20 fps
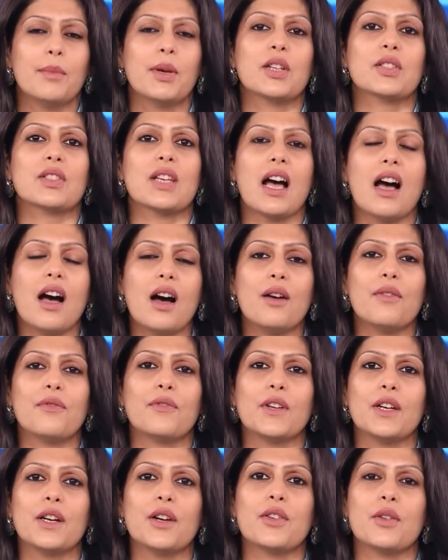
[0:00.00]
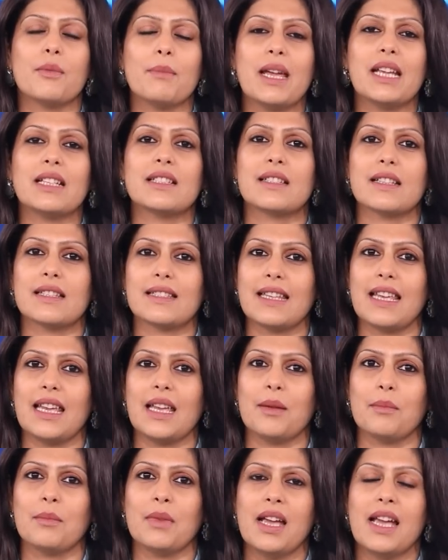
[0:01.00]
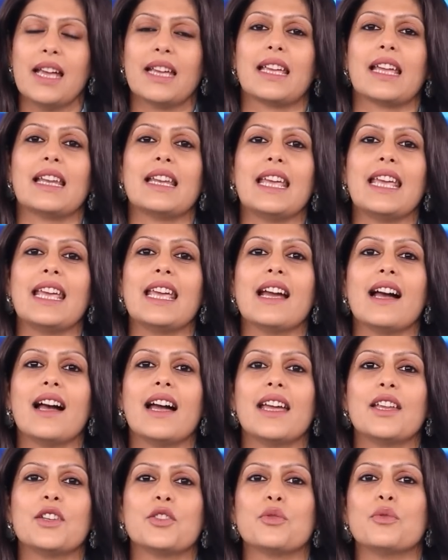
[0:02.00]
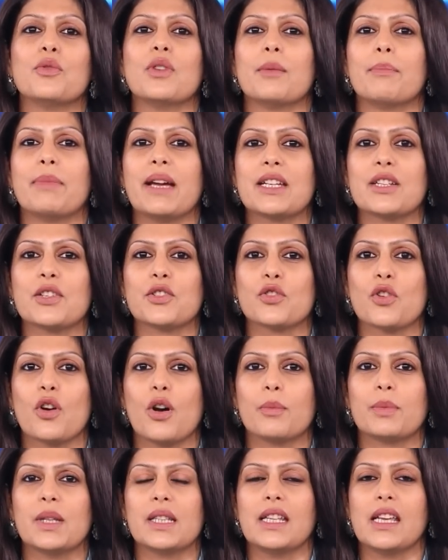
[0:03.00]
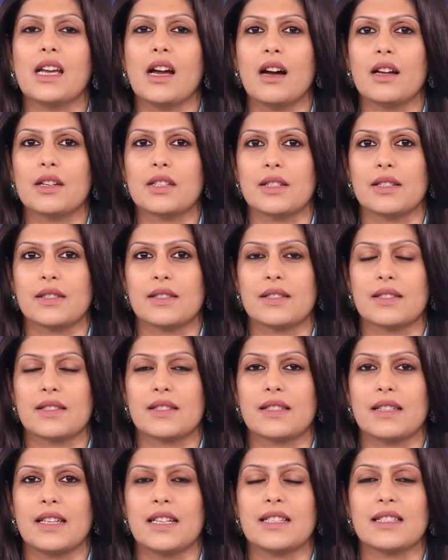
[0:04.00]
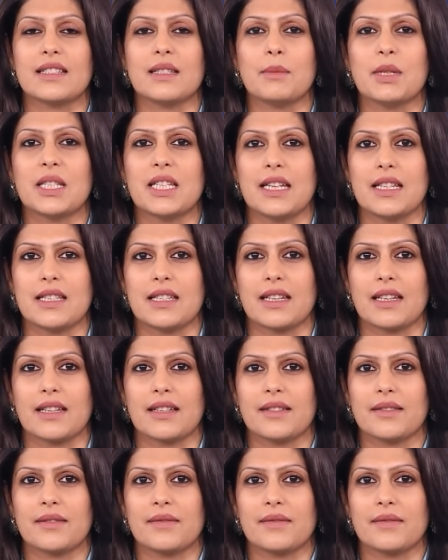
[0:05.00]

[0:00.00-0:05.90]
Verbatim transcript: because our fear remains the same. Can AI do a better job than the artists it is imitating?